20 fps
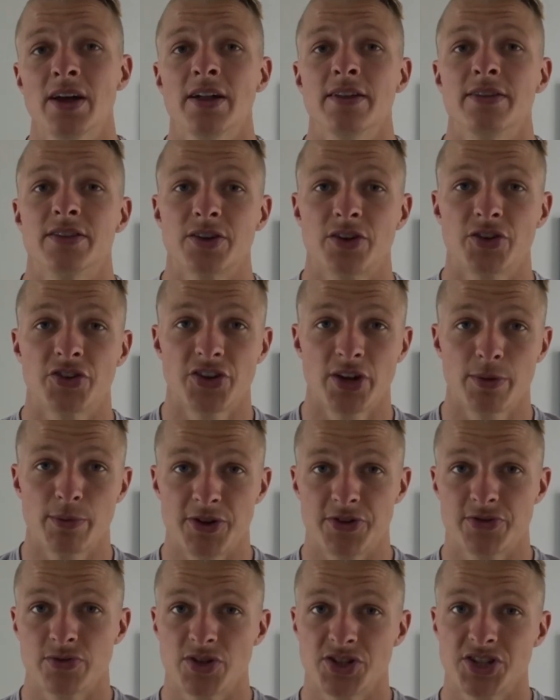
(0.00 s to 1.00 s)
Thank you so
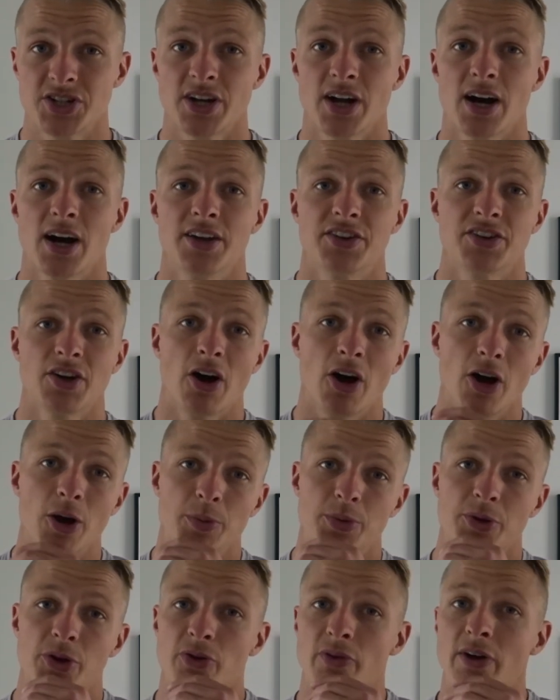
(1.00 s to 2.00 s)
much for watching, guys. I
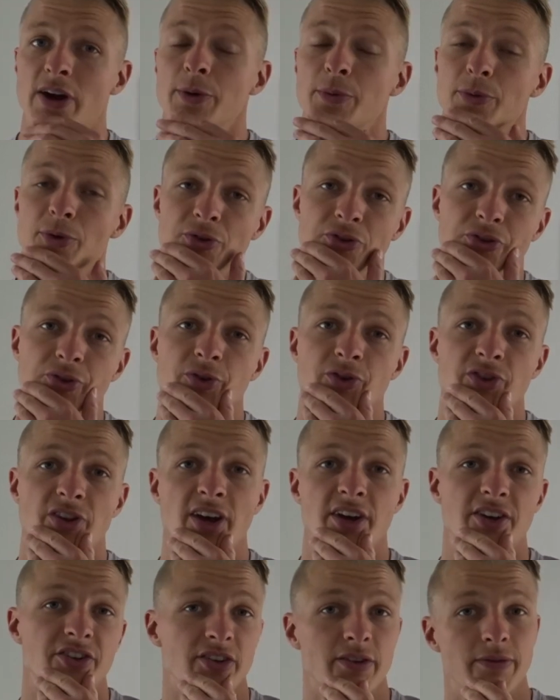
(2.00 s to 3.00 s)
hope you were able to
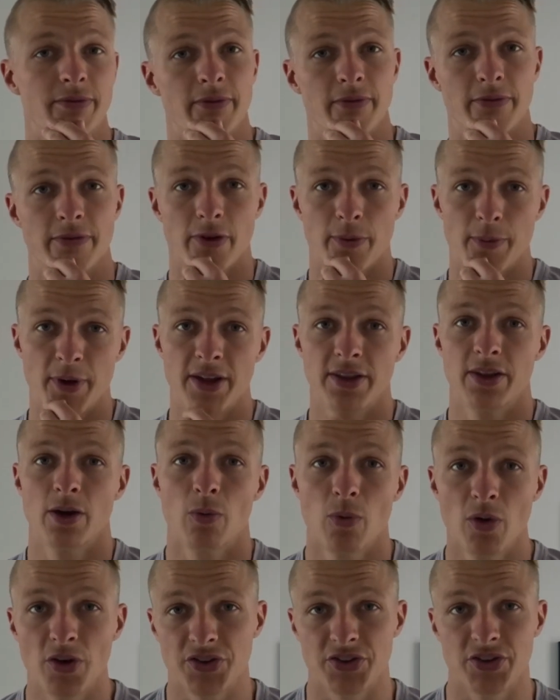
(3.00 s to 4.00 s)
take something from it. There
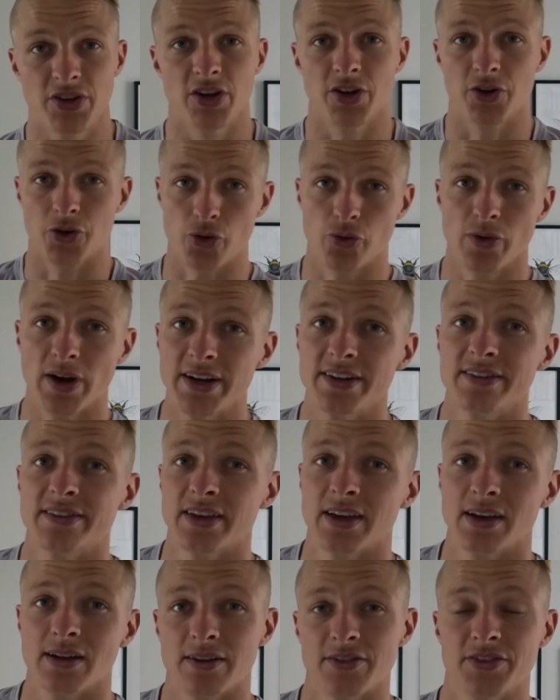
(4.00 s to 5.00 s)
wasn't a great
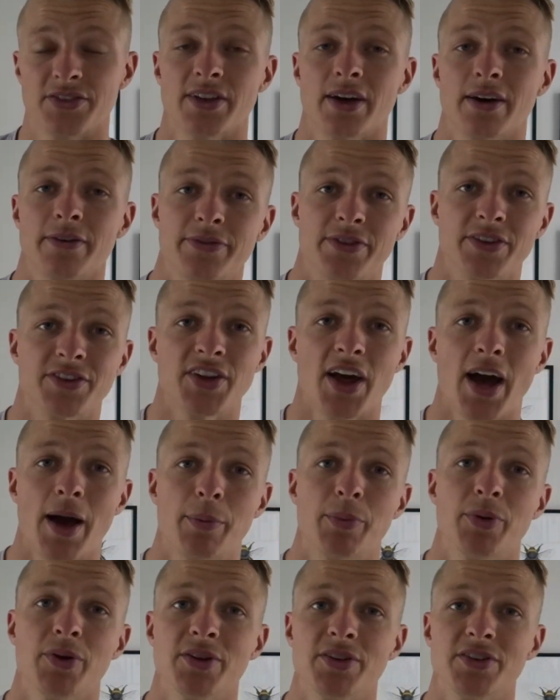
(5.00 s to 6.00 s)
deal of stuff that's
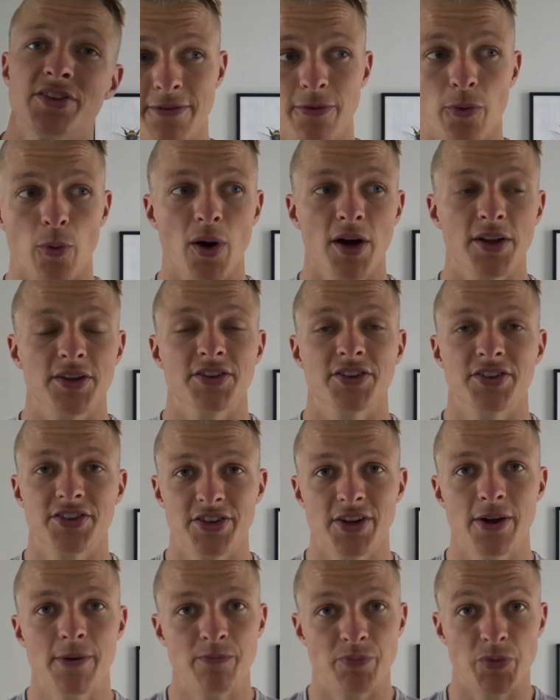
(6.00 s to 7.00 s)
happened
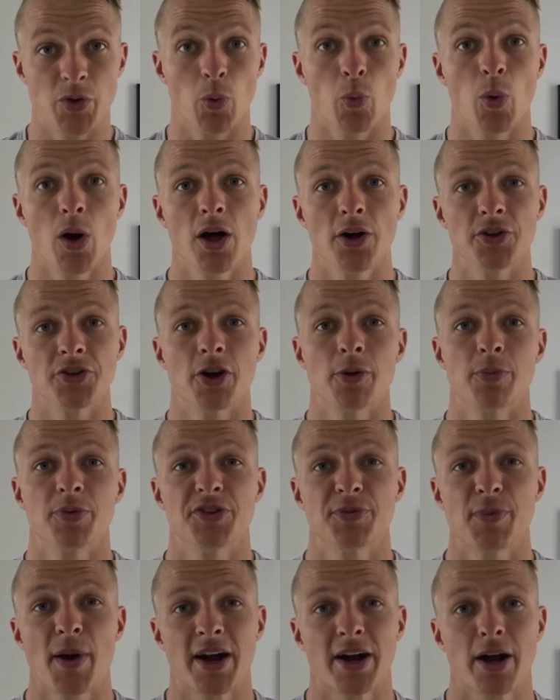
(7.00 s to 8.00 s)
once the world
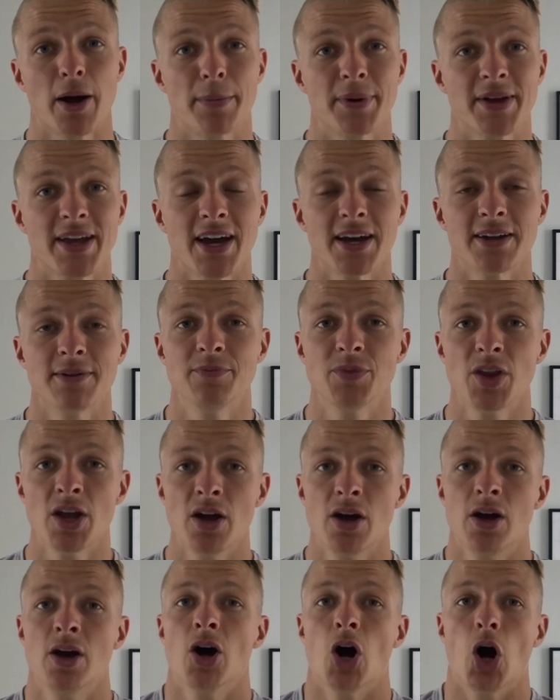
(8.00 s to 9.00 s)
opens back up again.
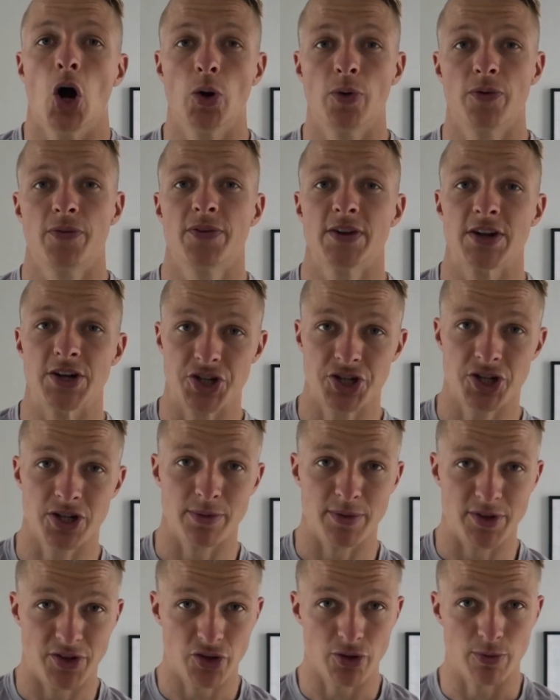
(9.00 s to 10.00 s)
Hopefully it
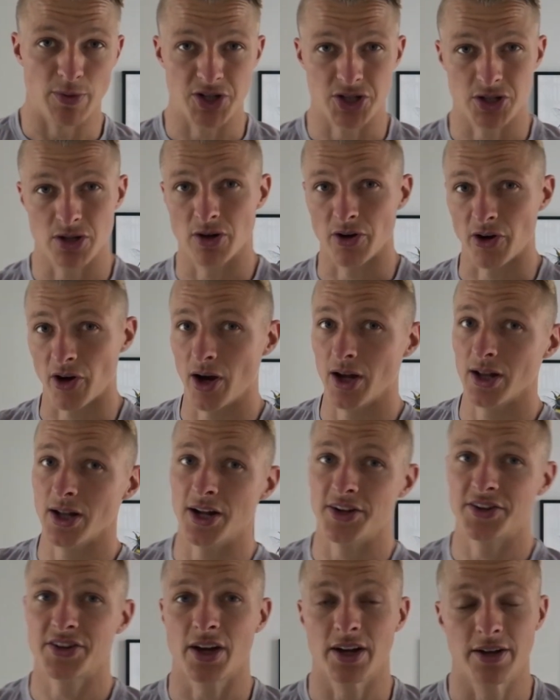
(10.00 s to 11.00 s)
shouldn't be too much longer. I
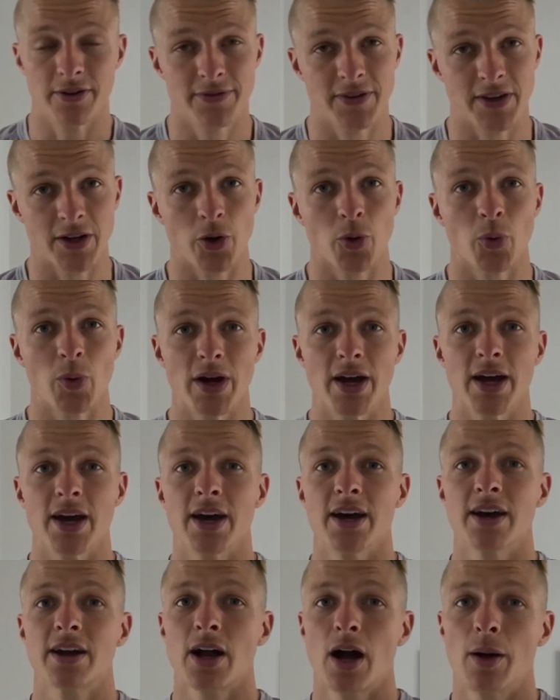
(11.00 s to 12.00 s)
like to kind of think
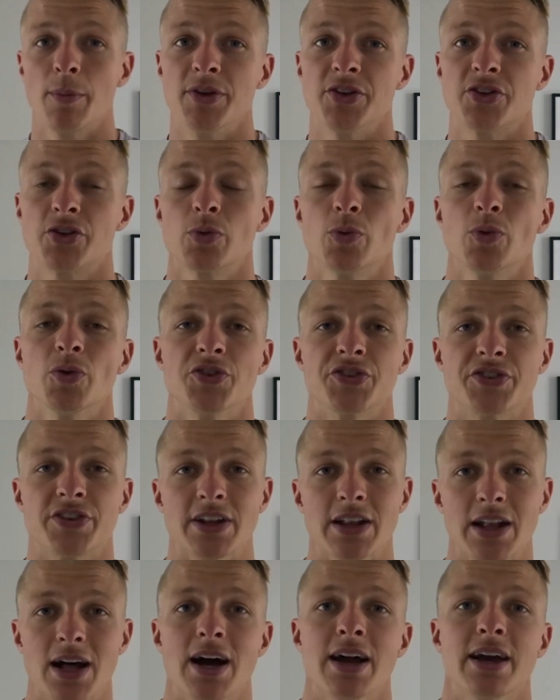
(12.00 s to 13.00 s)
we're coming towards the
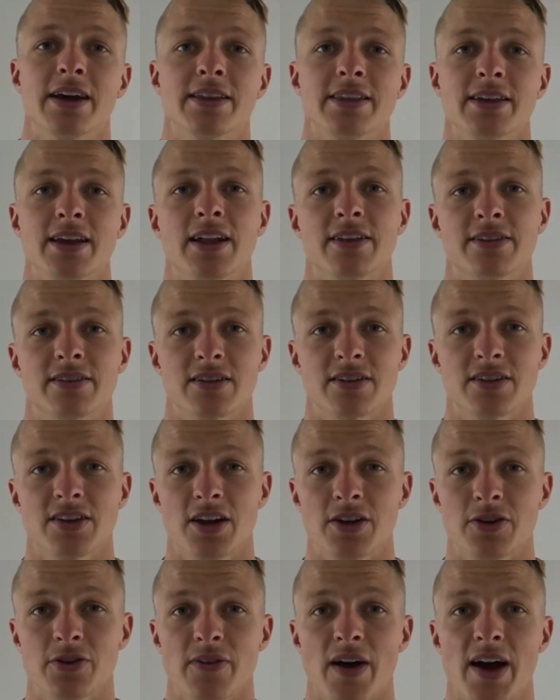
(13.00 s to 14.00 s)
light at the end of the
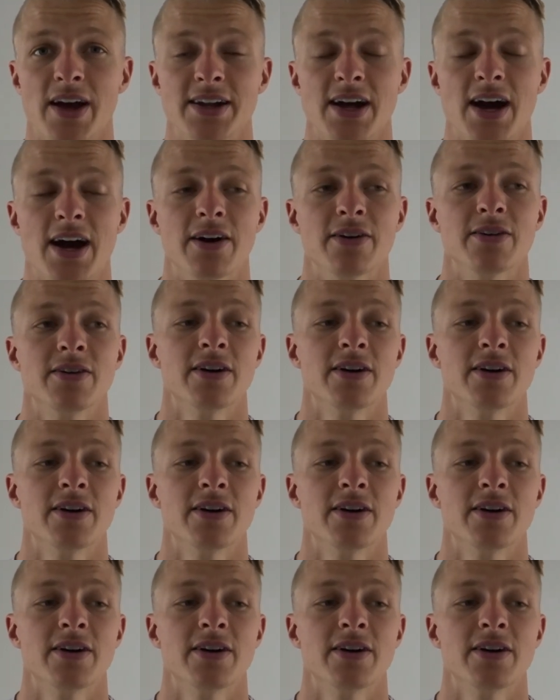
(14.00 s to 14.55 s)
tunnel right now,